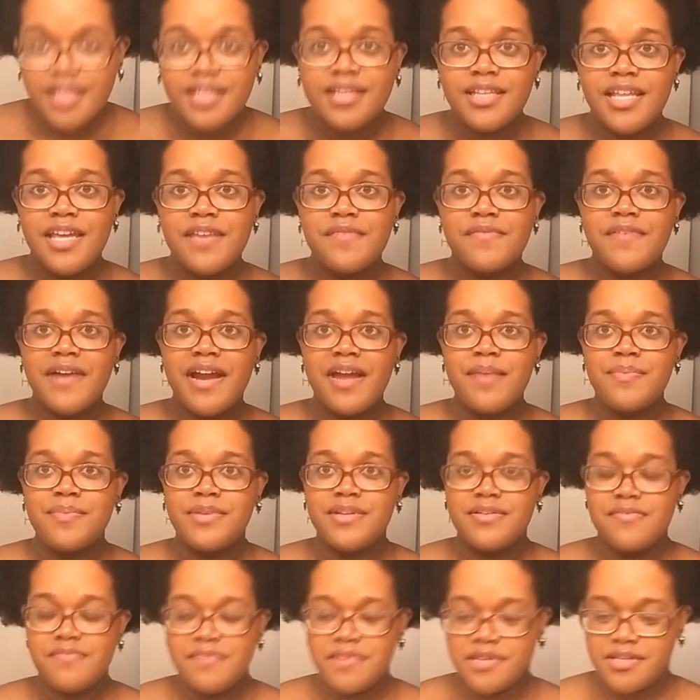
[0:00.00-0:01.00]
They wrapped
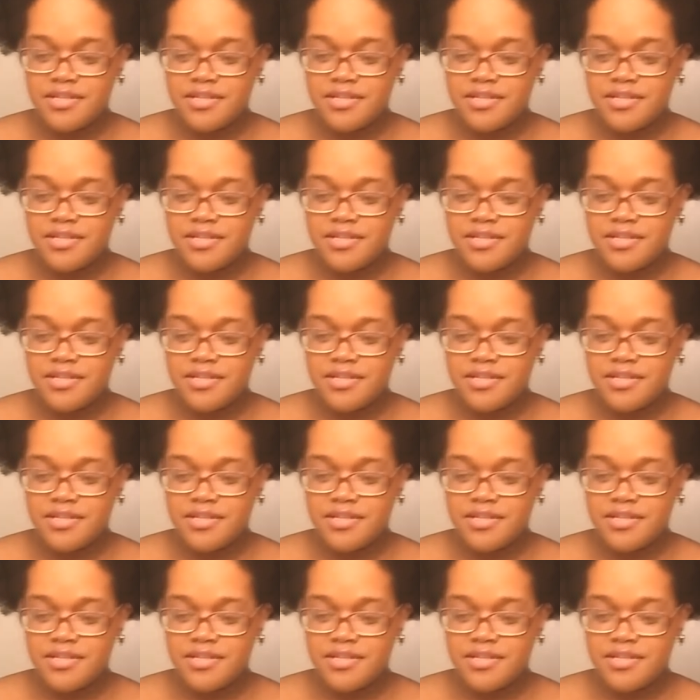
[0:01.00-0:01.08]
it really